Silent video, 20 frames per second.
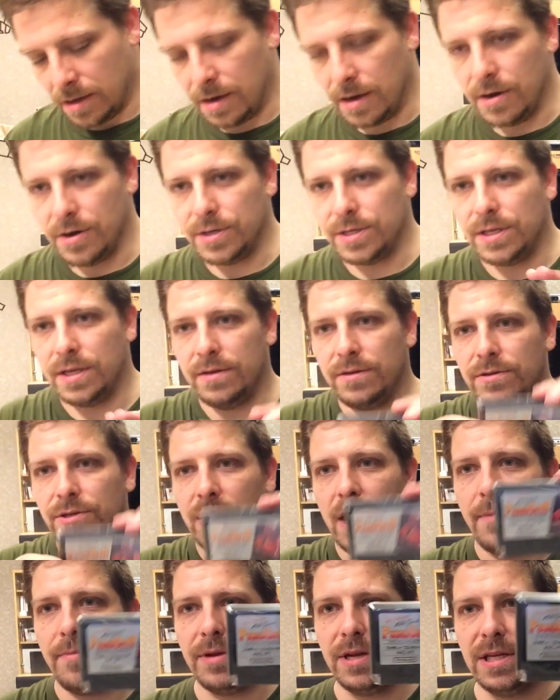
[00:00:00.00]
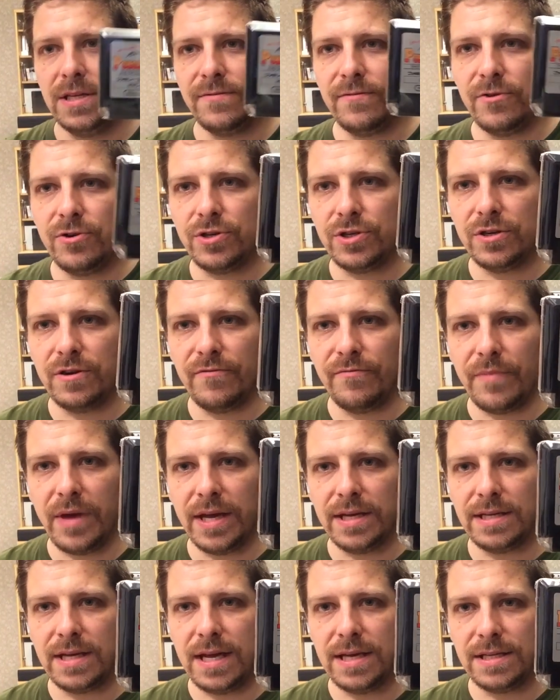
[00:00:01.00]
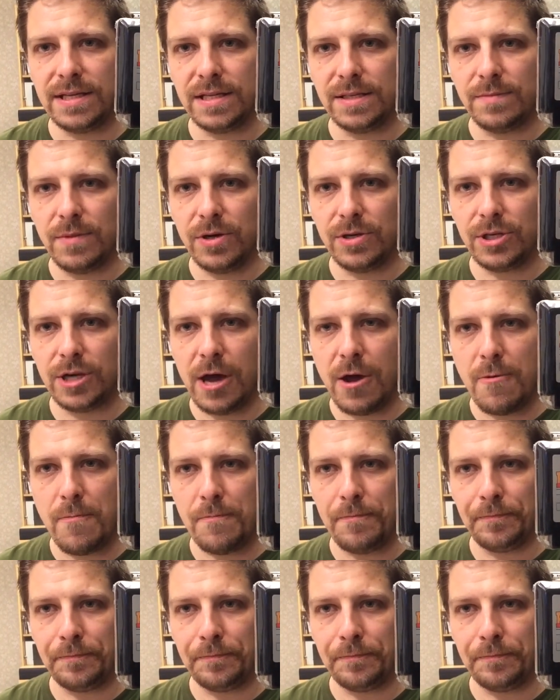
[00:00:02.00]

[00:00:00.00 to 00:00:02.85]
Here's the Japanese version of Mike Tyson's Punch-Out.